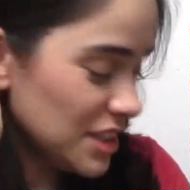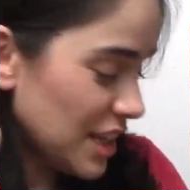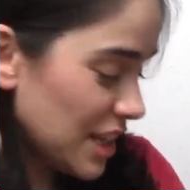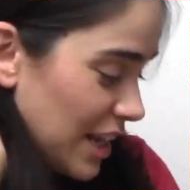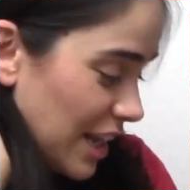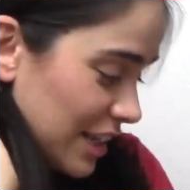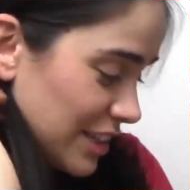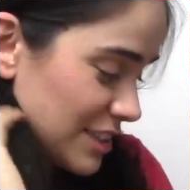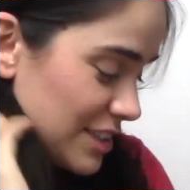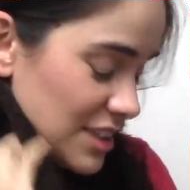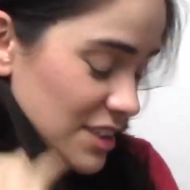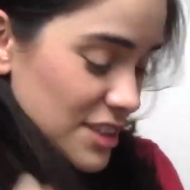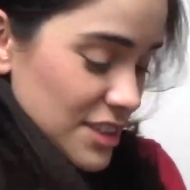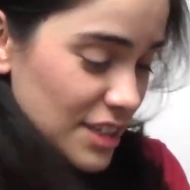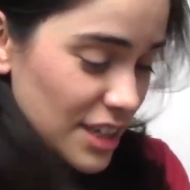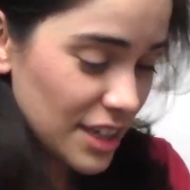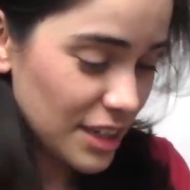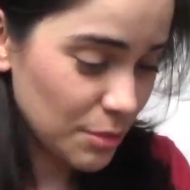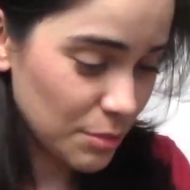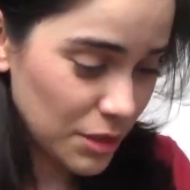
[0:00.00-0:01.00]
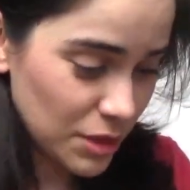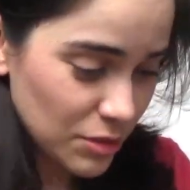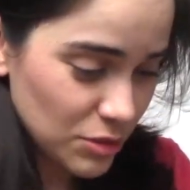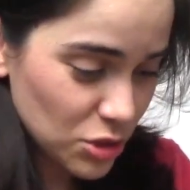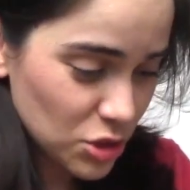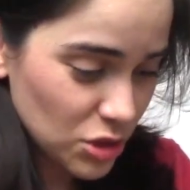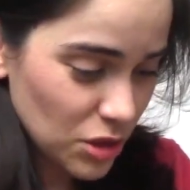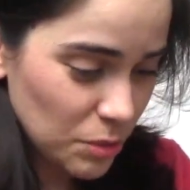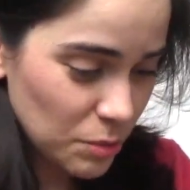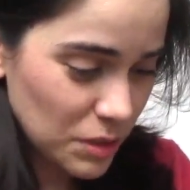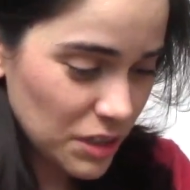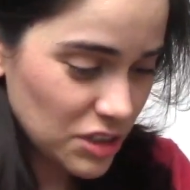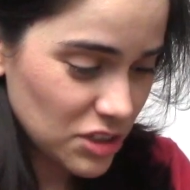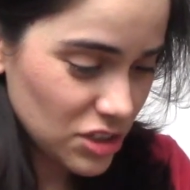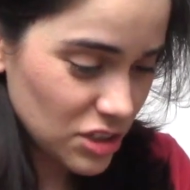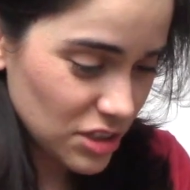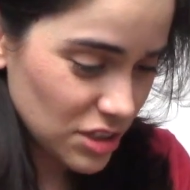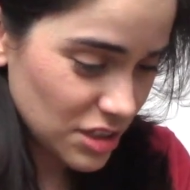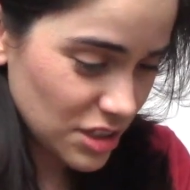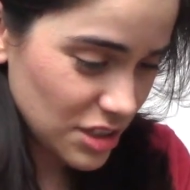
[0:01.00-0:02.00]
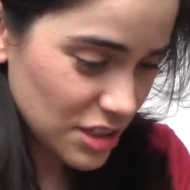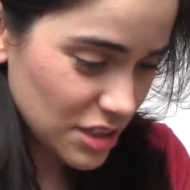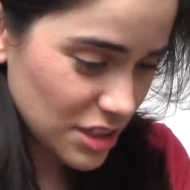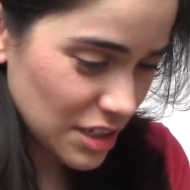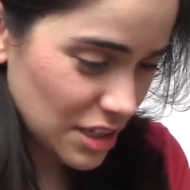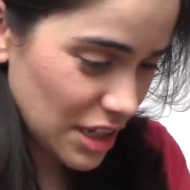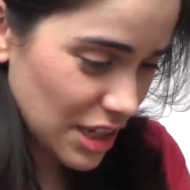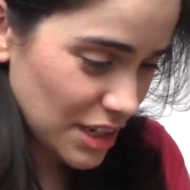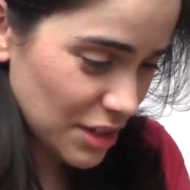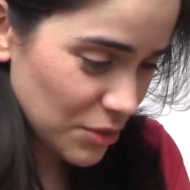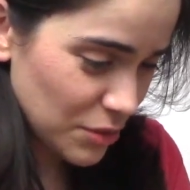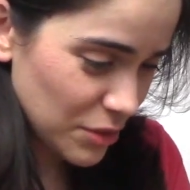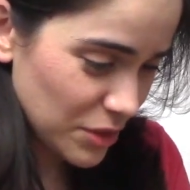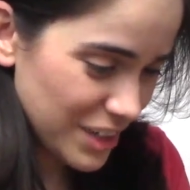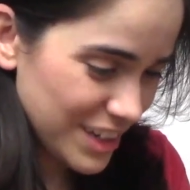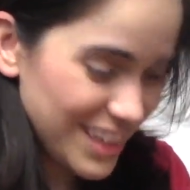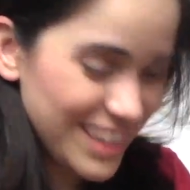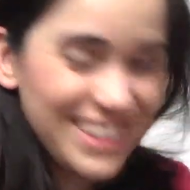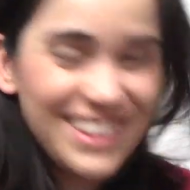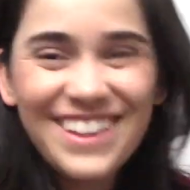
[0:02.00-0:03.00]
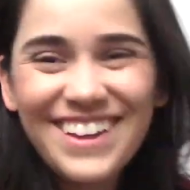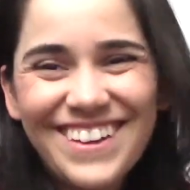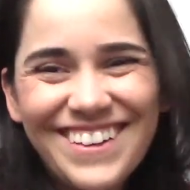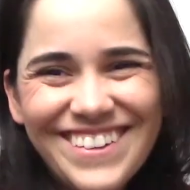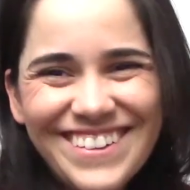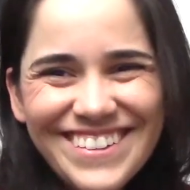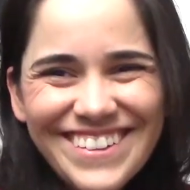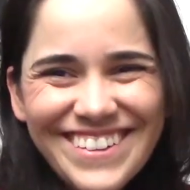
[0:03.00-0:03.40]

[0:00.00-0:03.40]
It actually said about sharp edges. I didn't read it though.